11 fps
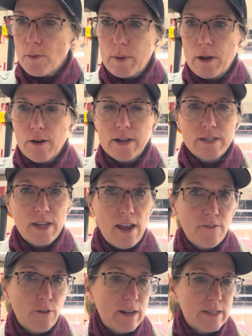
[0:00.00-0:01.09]
up here because they
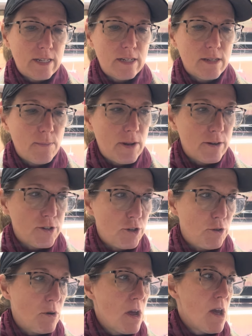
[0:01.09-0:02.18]
have great seeds up there too,